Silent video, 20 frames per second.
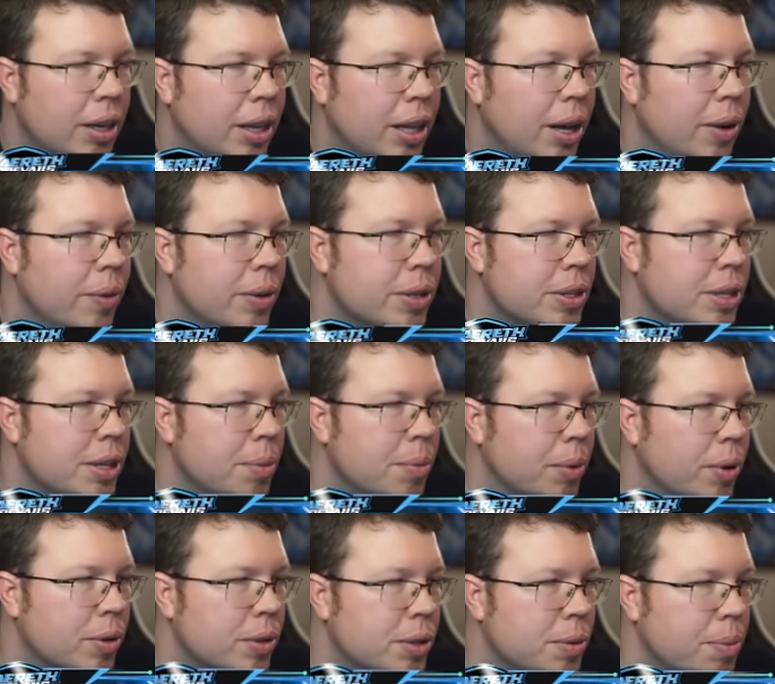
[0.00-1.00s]
That was the
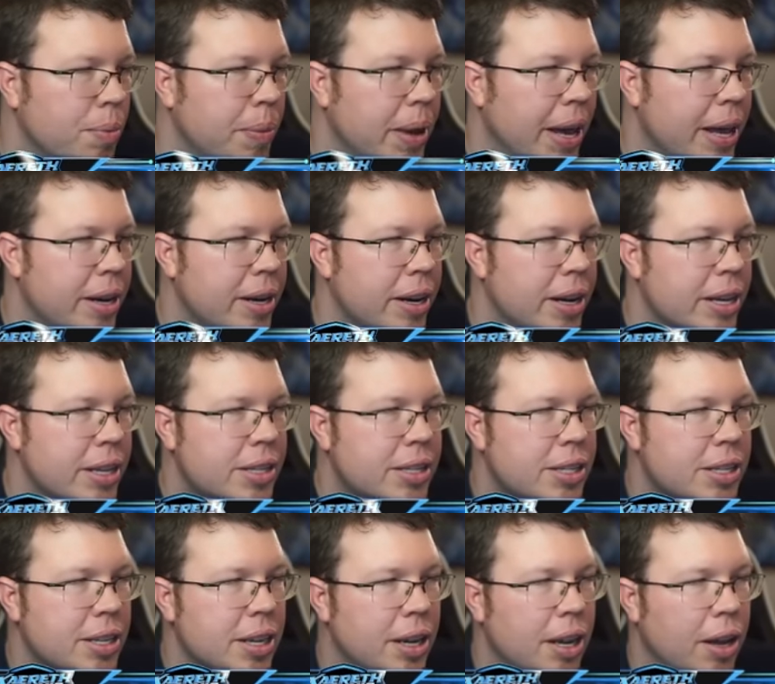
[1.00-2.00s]
most
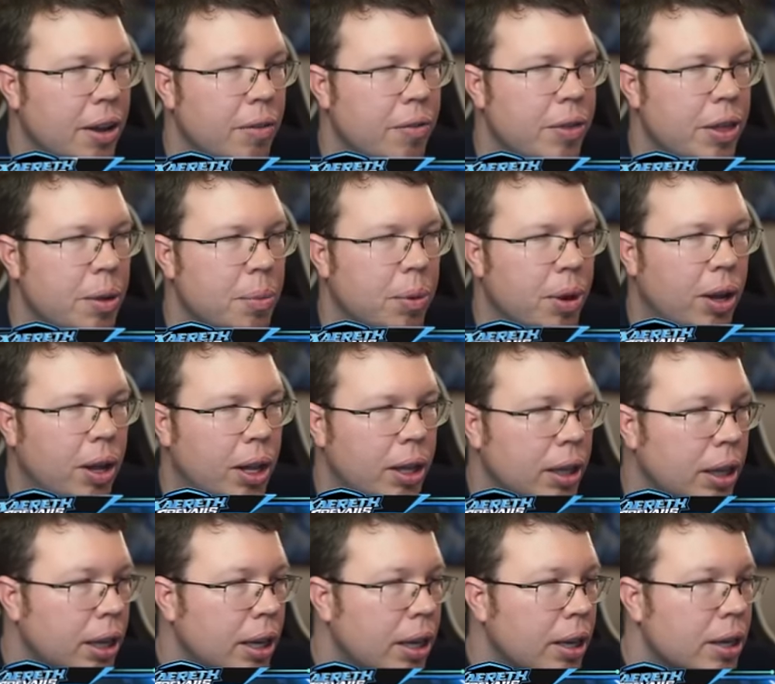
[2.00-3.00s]
madness of them
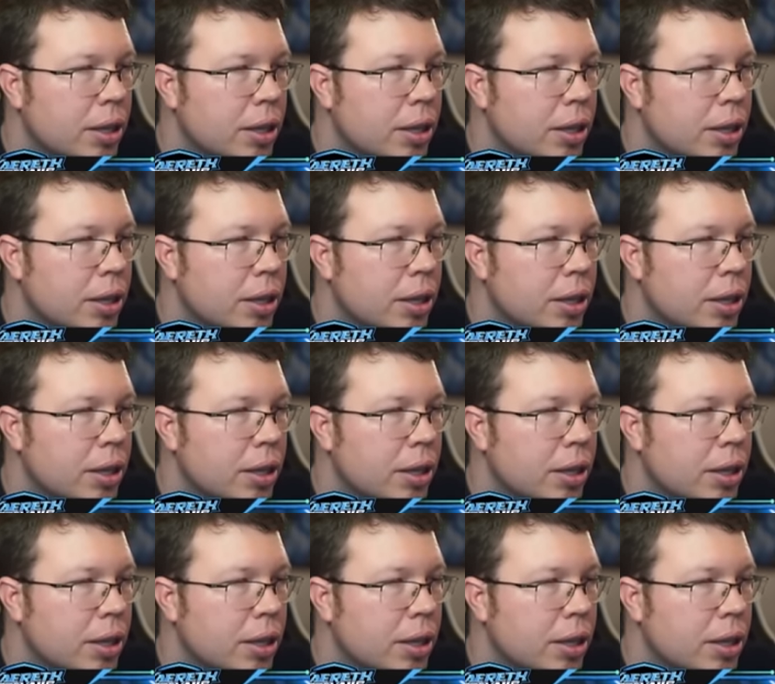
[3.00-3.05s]
all.